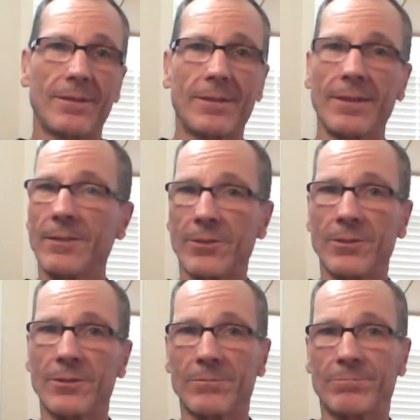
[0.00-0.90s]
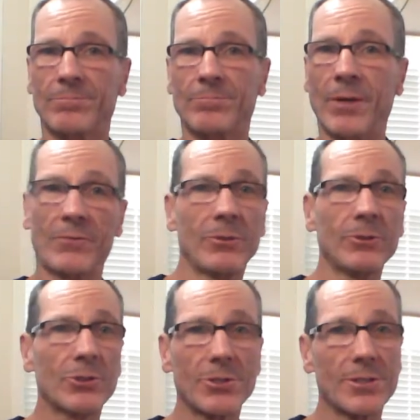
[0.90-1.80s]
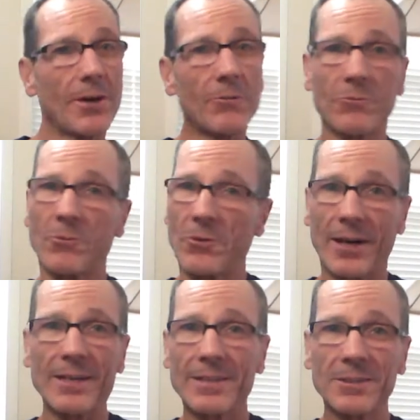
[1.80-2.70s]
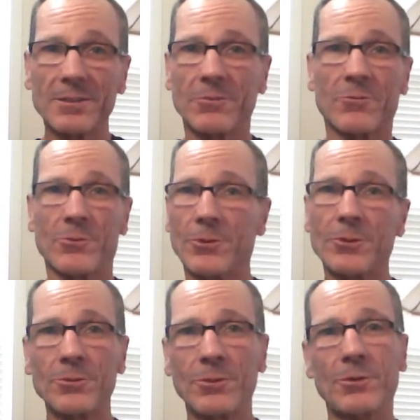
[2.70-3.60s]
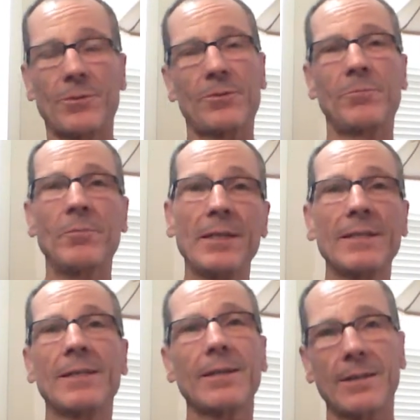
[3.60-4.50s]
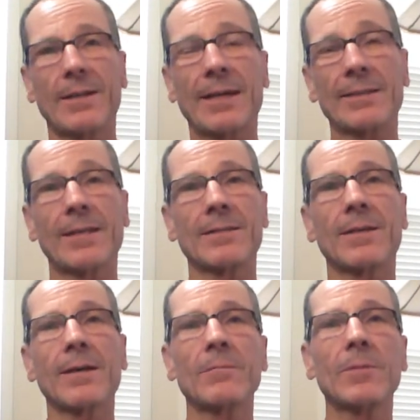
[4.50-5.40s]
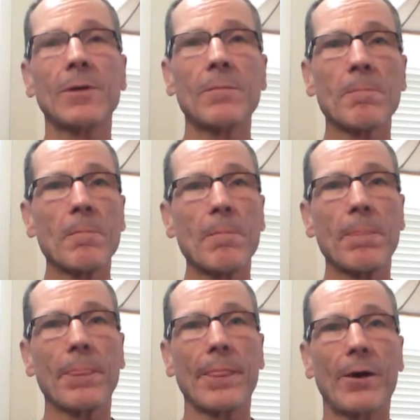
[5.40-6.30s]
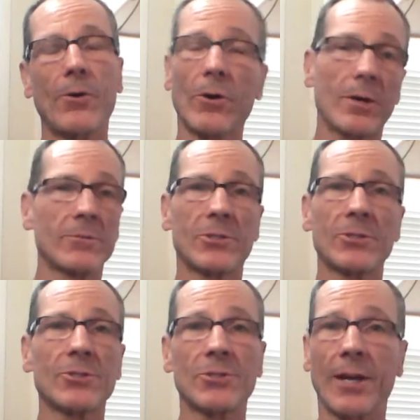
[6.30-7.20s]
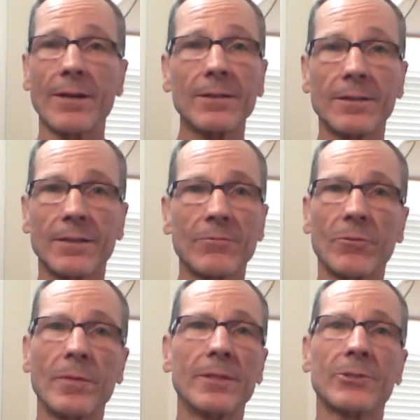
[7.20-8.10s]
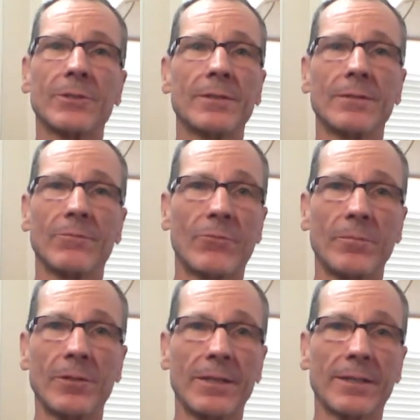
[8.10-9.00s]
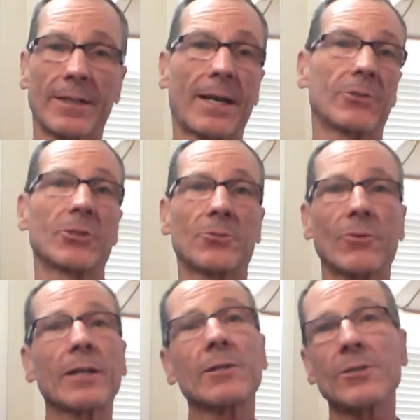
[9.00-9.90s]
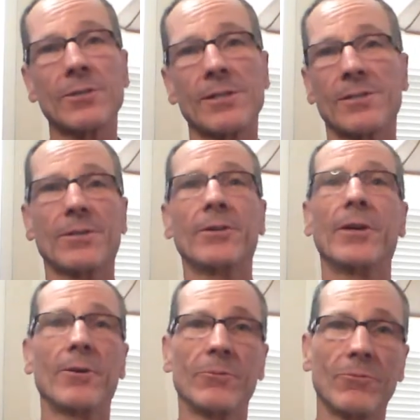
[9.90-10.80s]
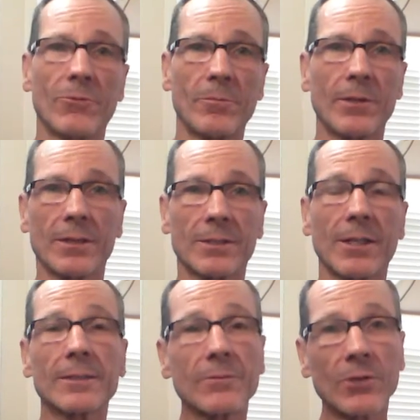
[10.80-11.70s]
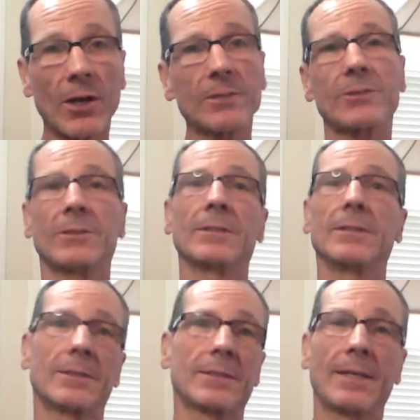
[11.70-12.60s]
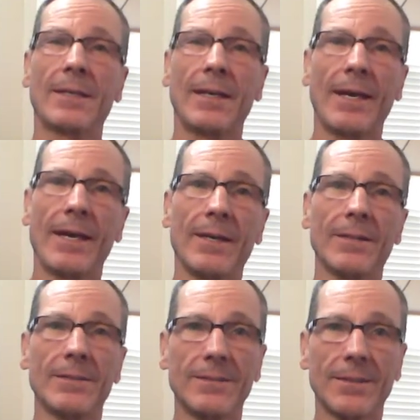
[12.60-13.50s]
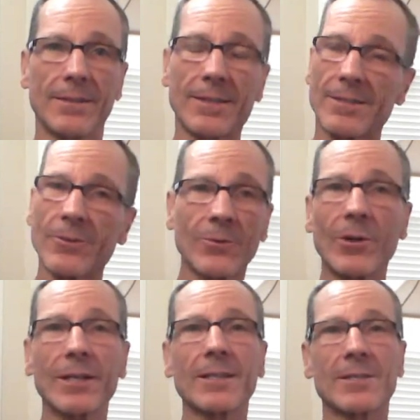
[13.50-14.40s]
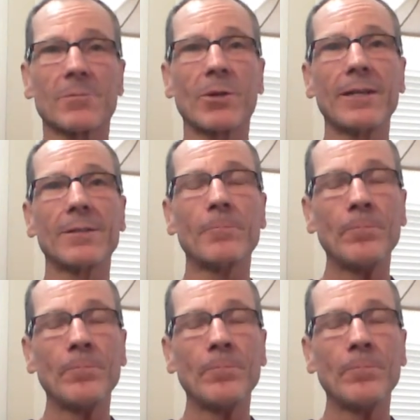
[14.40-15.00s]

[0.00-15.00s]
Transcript: either my future self writing through me at that time, or I was just channeling information from the Akashic records, as they're known, from the collective consciousness. And that's the only way I can explain it.